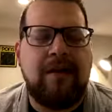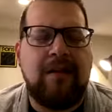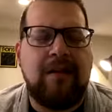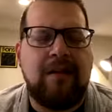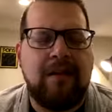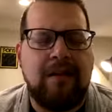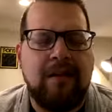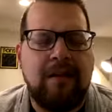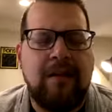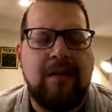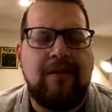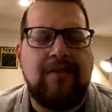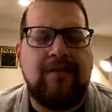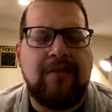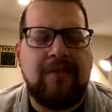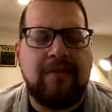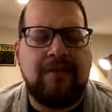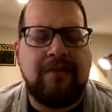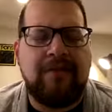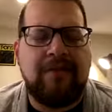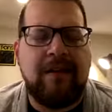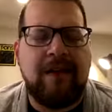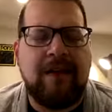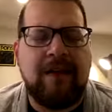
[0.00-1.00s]
love
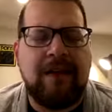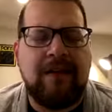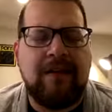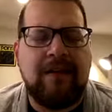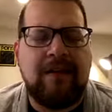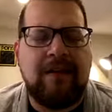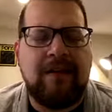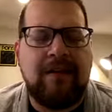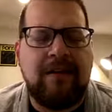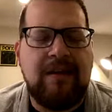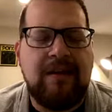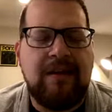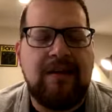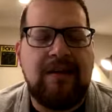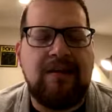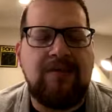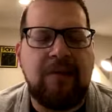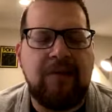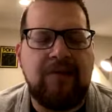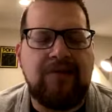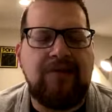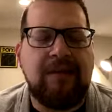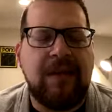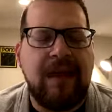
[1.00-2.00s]
looks like in the
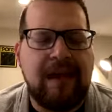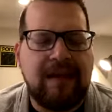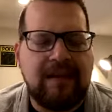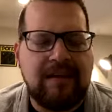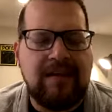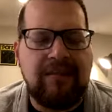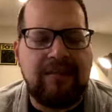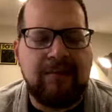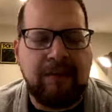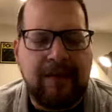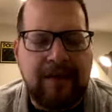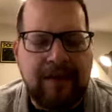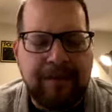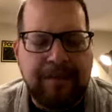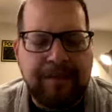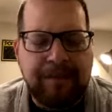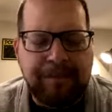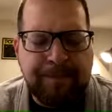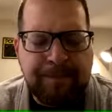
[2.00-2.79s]
most active way.